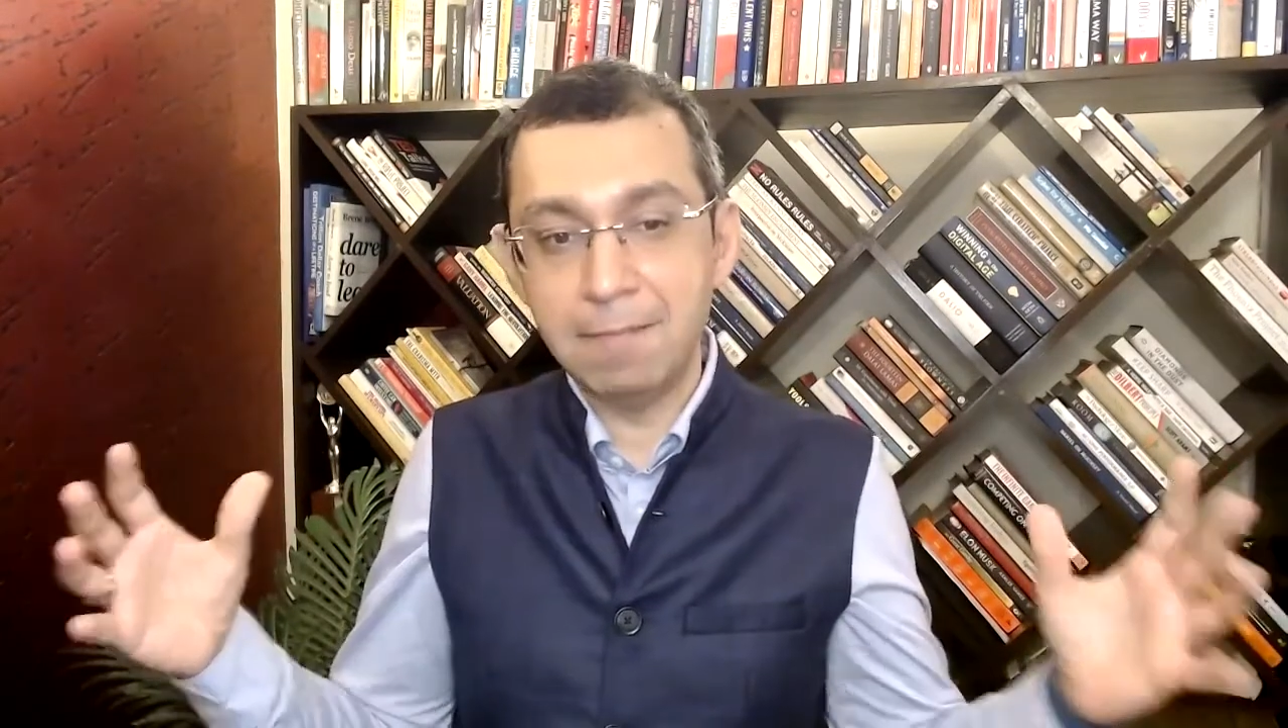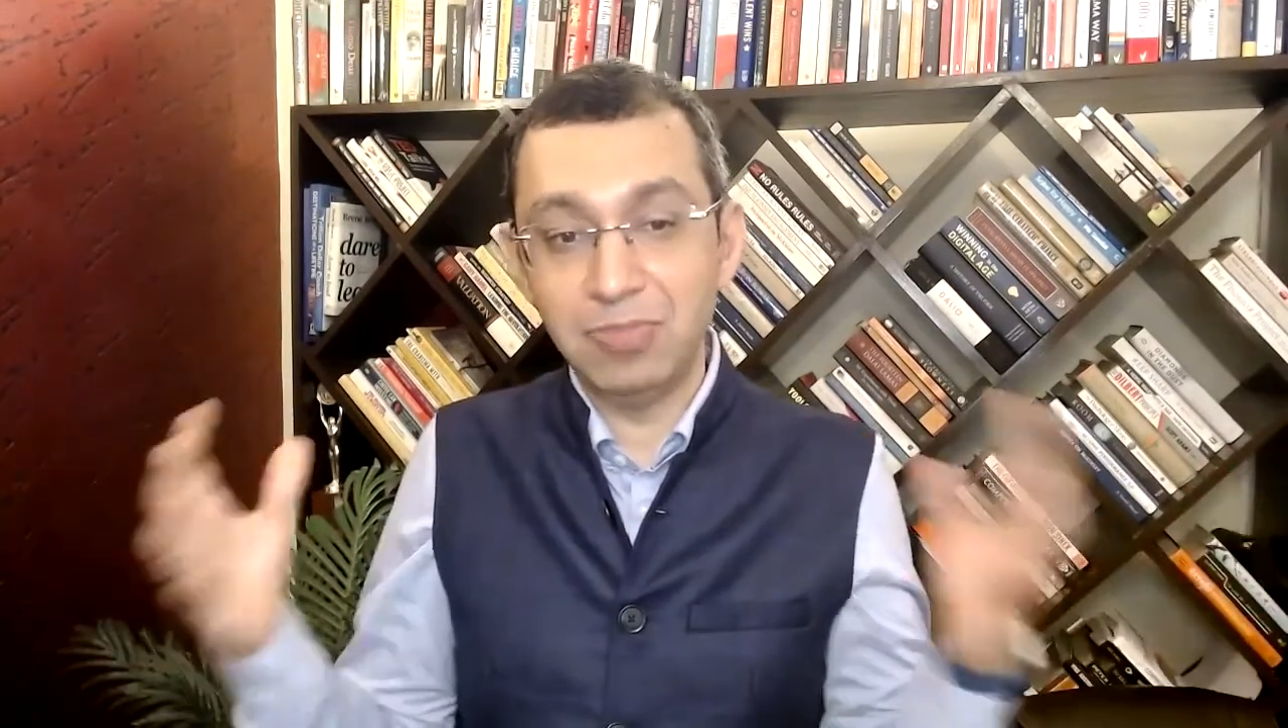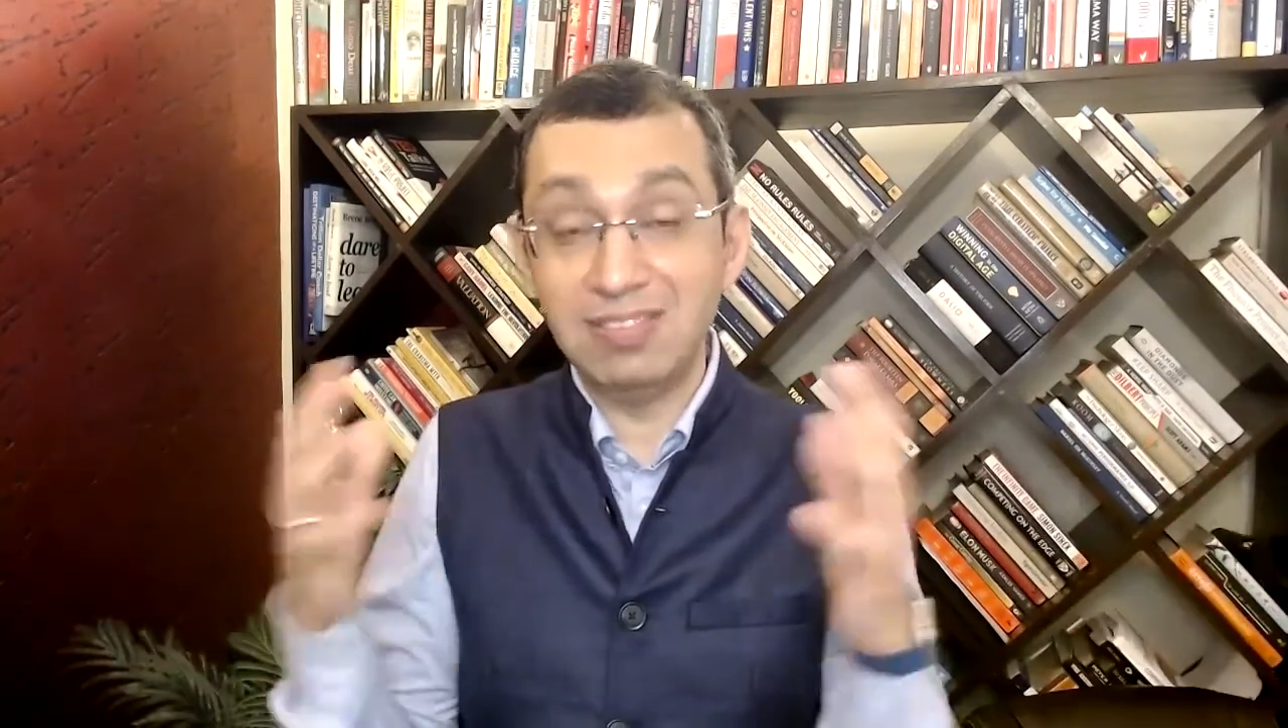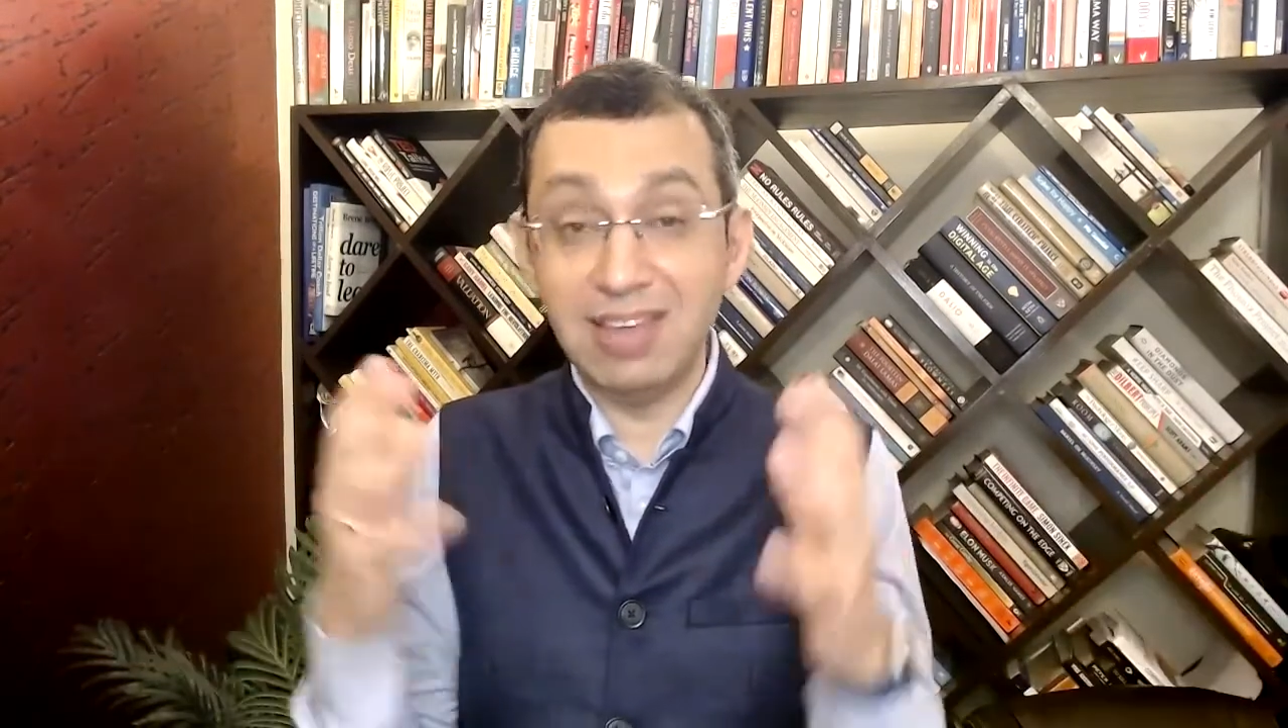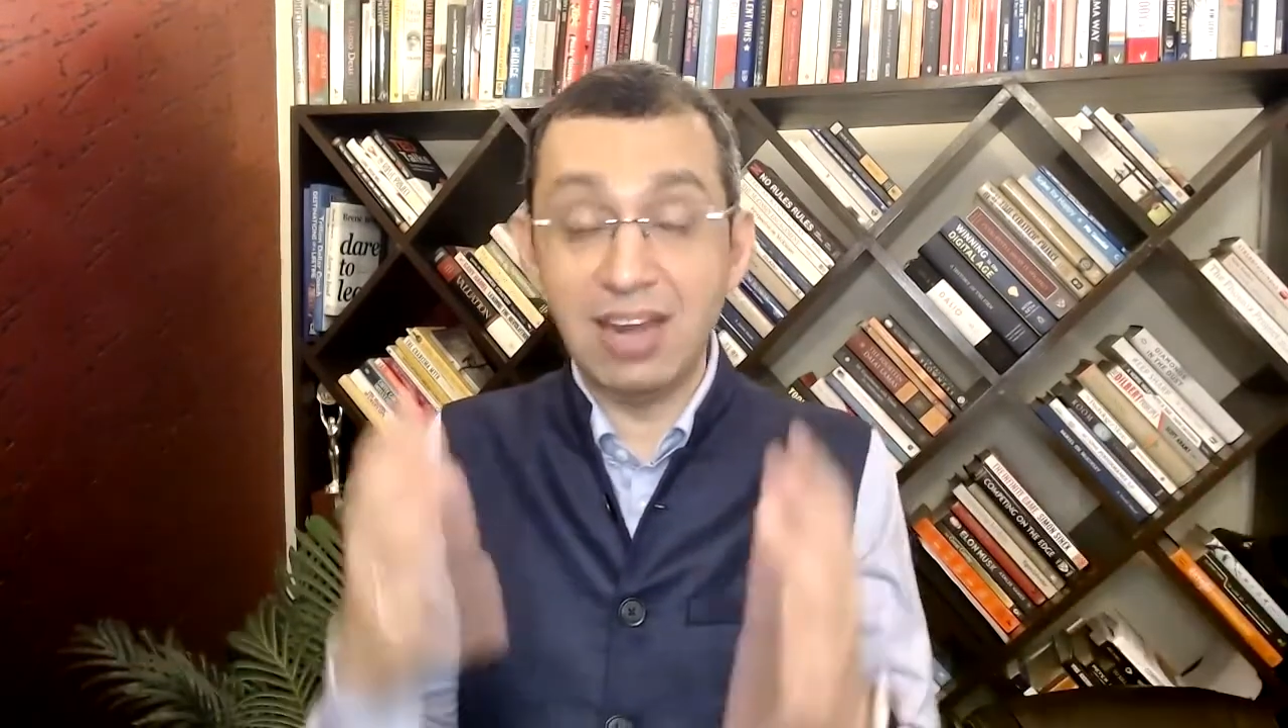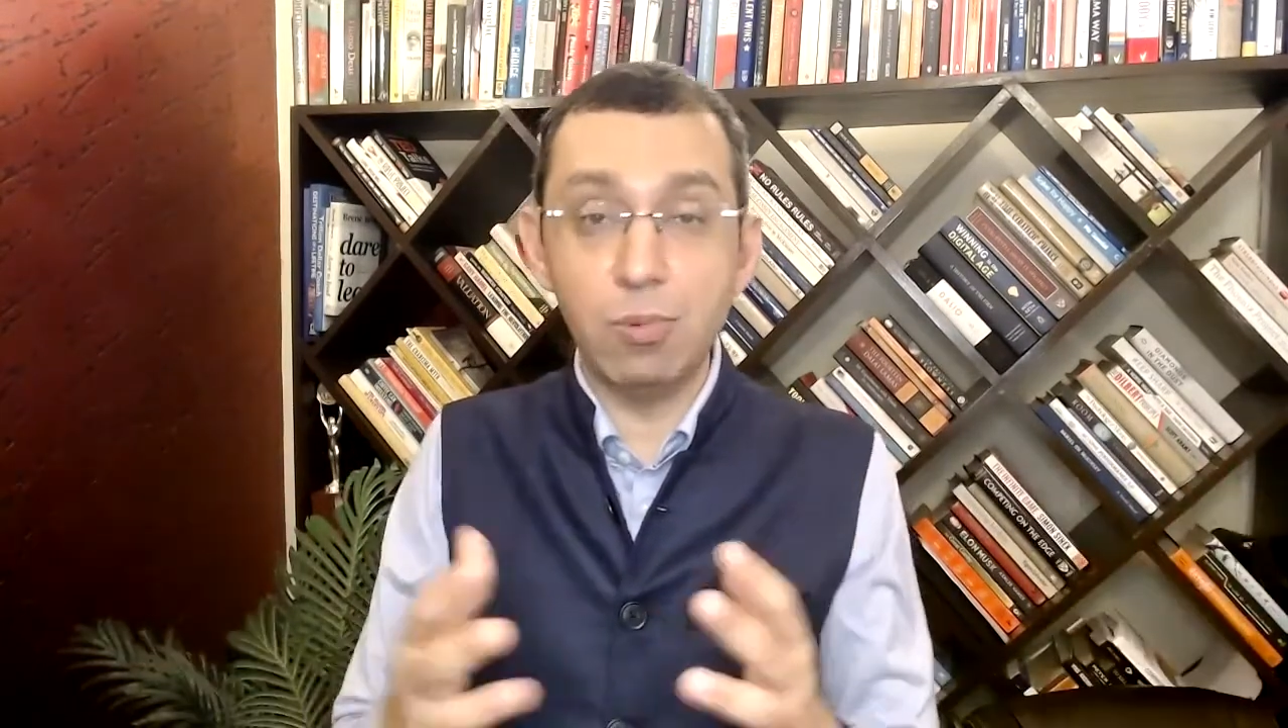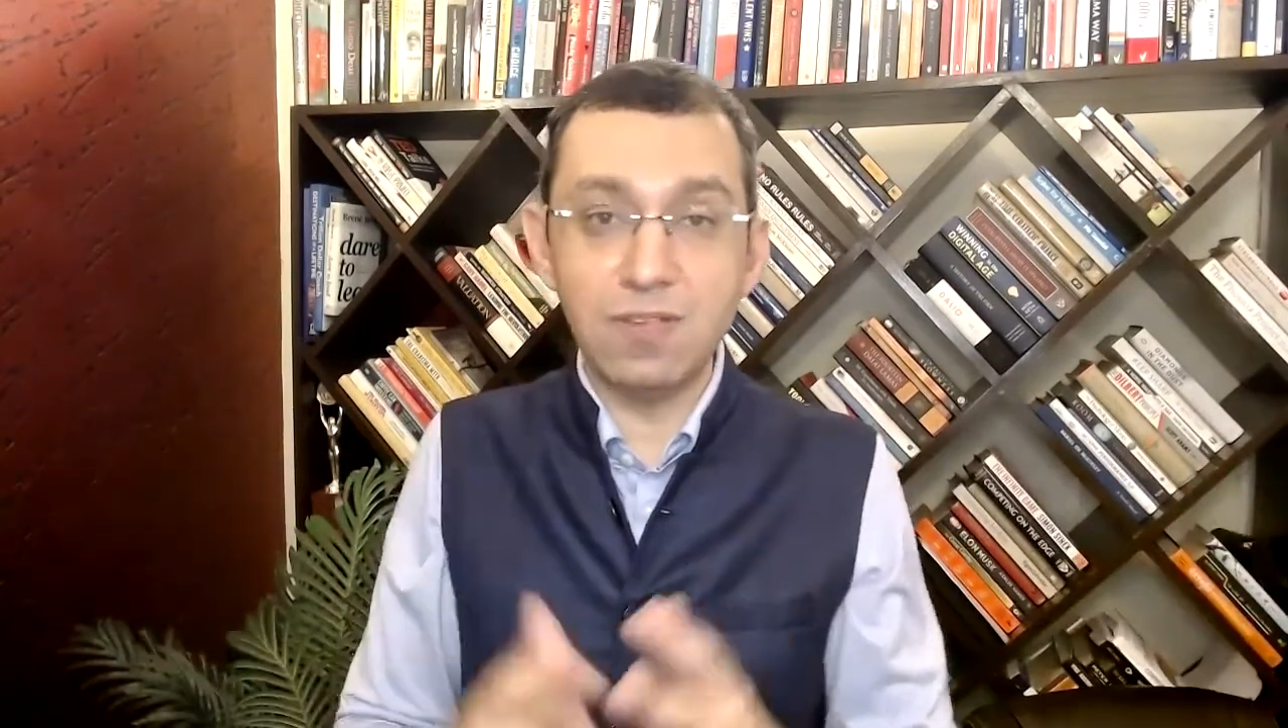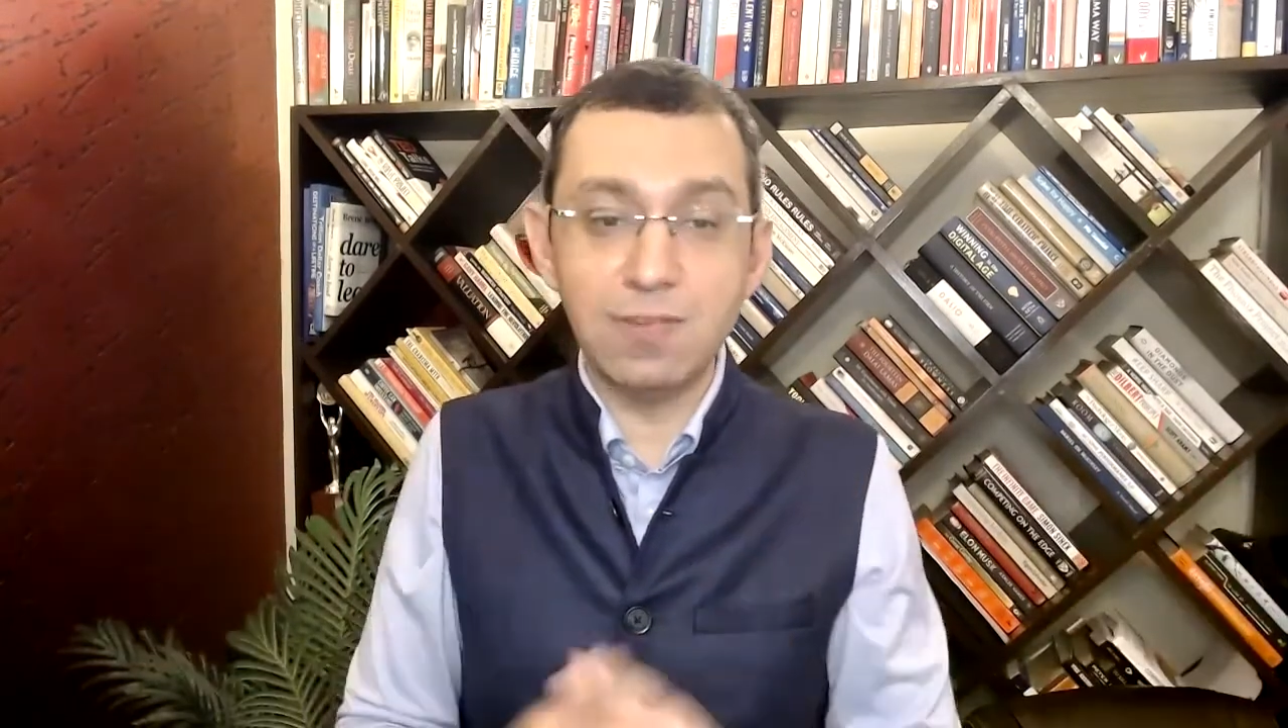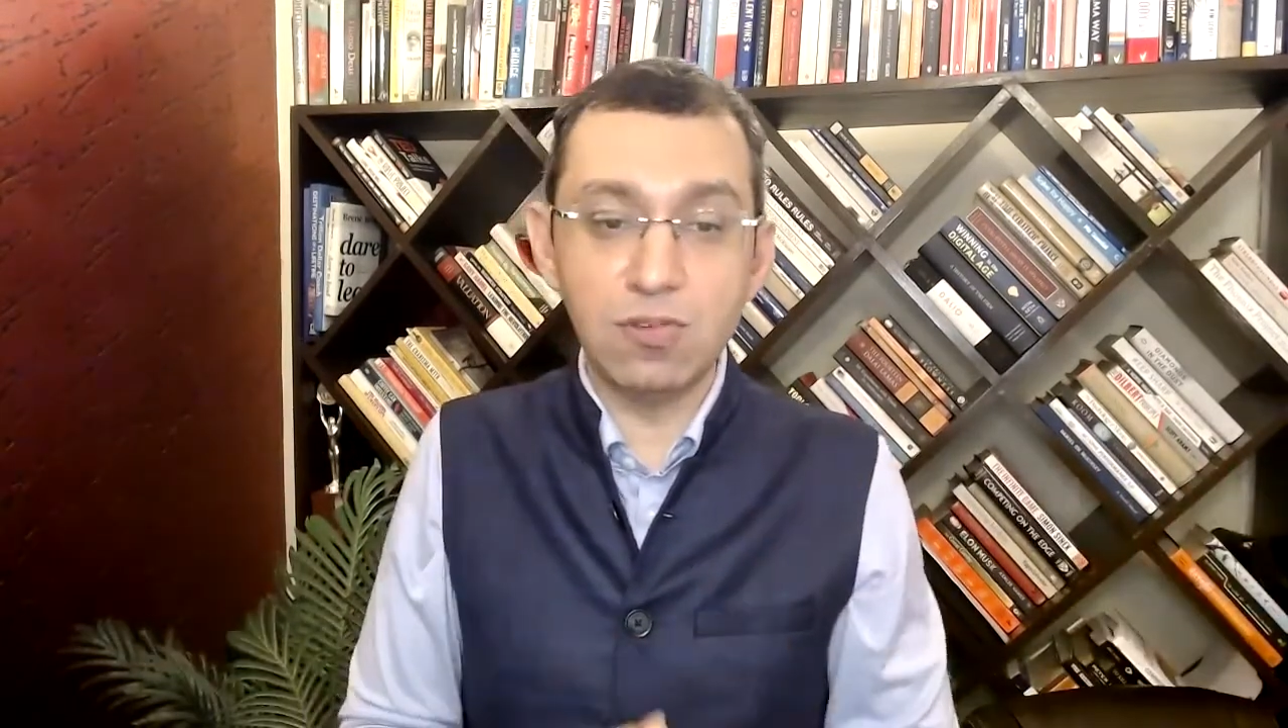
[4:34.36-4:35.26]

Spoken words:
These AWS